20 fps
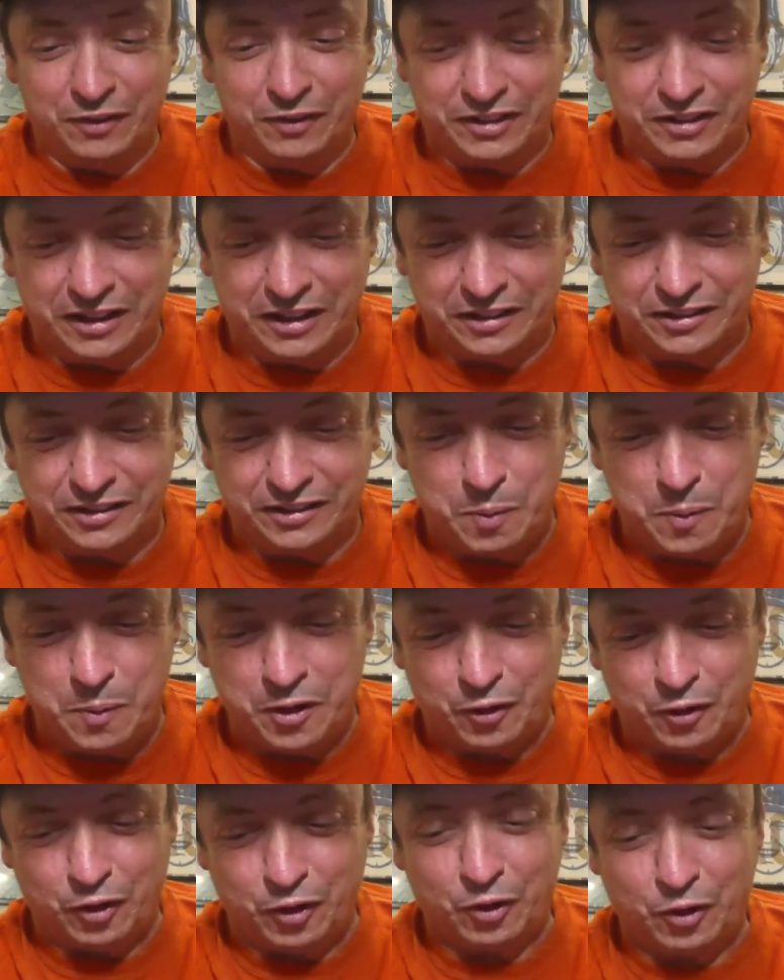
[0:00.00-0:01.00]
I'm going to take a sip
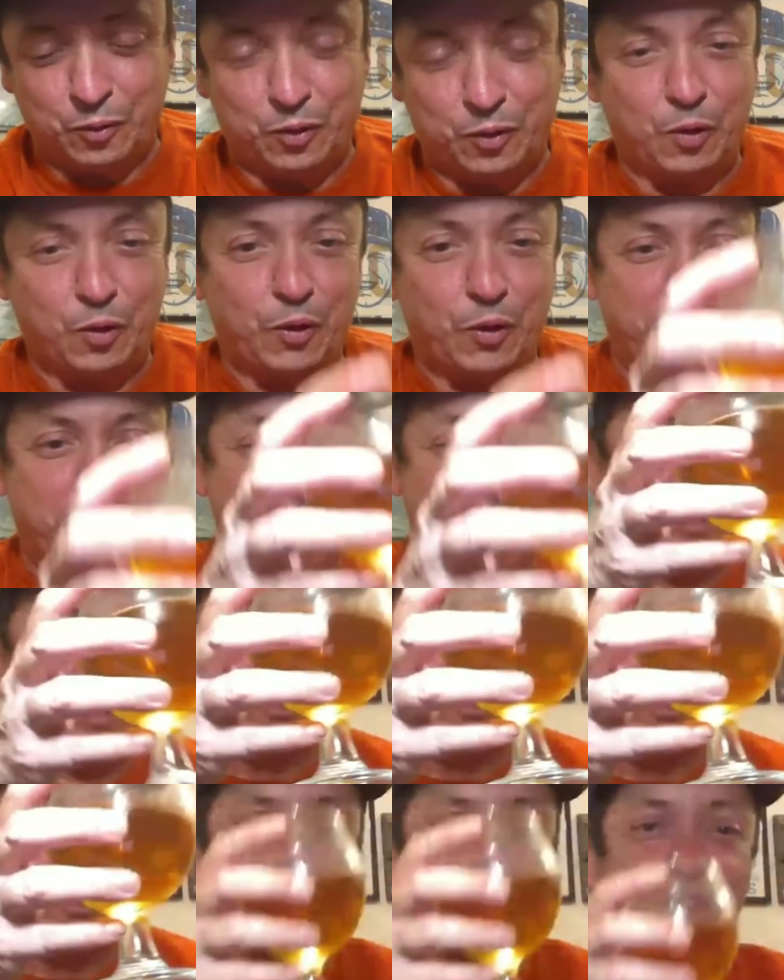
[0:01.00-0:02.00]
of beer for, for Willie
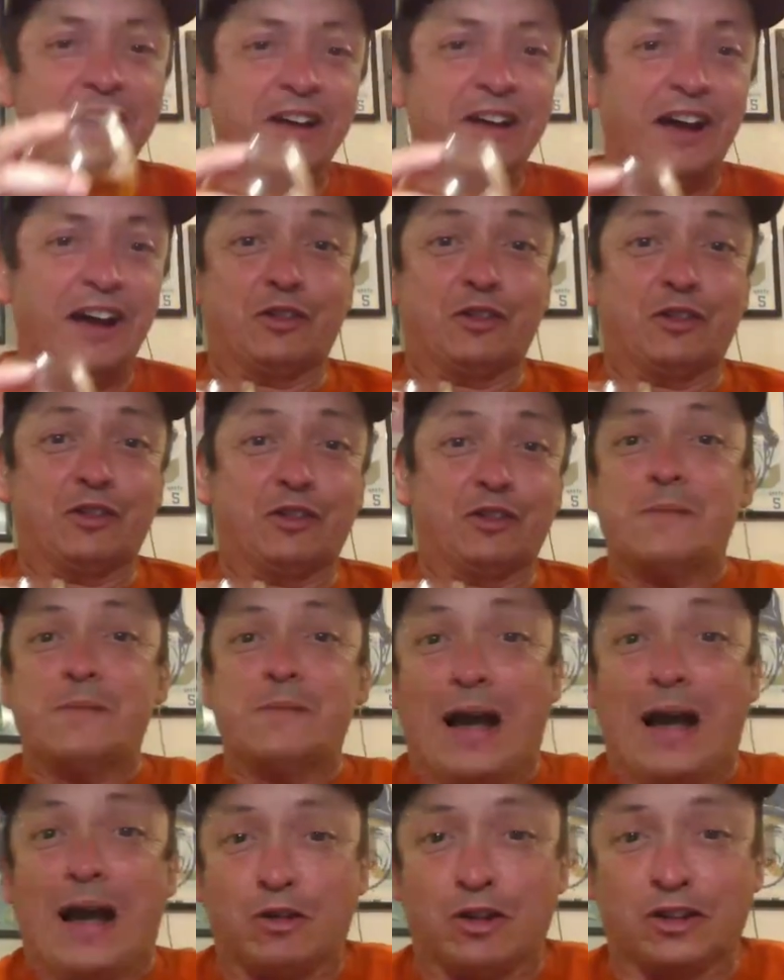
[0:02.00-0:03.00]
Randolph. That's one of
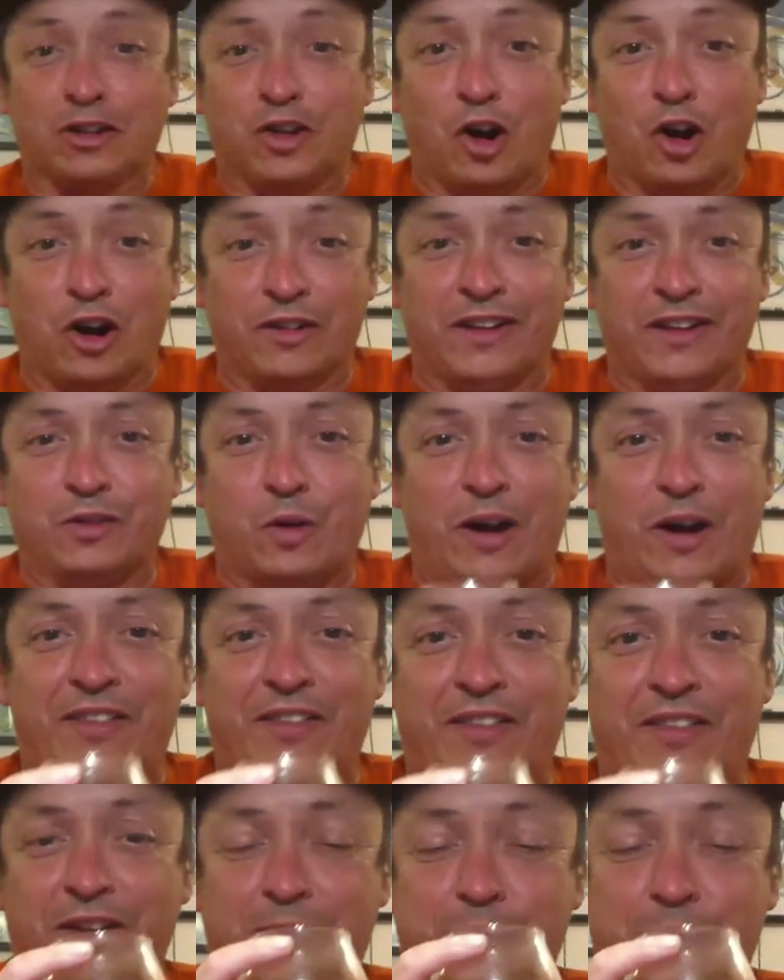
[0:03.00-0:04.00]
my backwards cards. That's
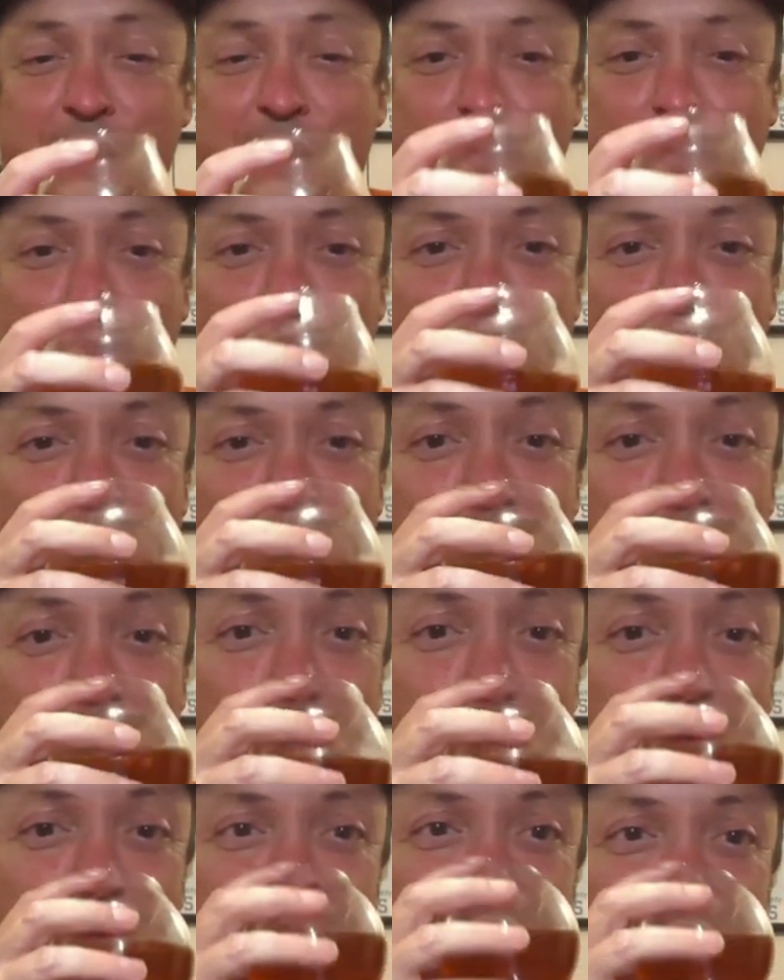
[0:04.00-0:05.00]
why that's a special
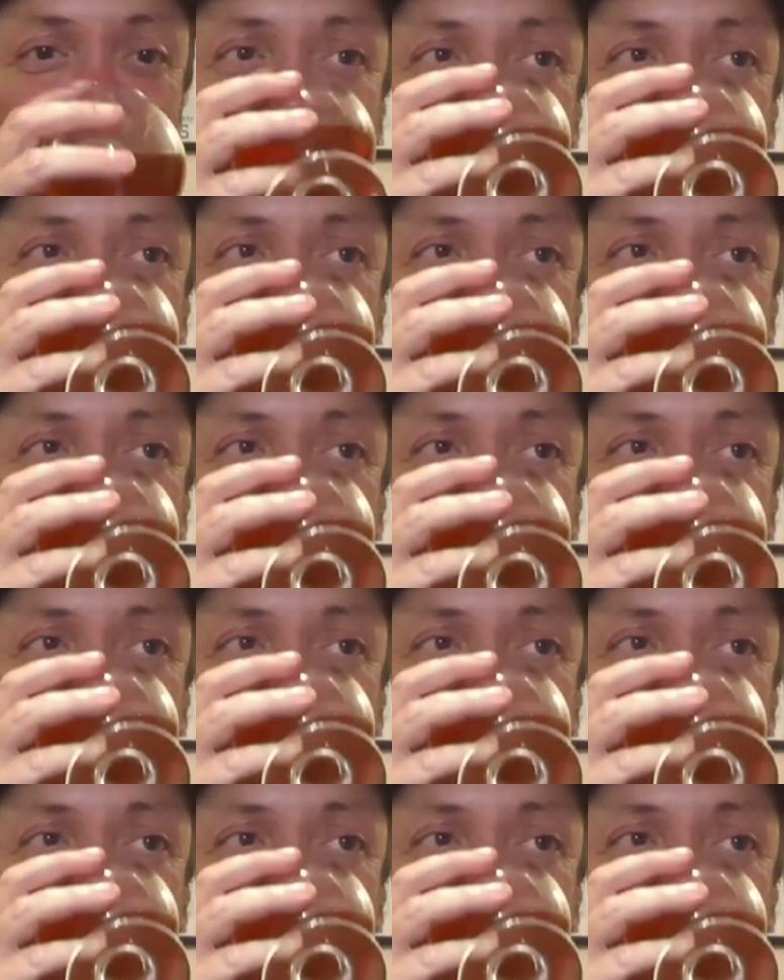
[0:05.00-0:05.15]
card.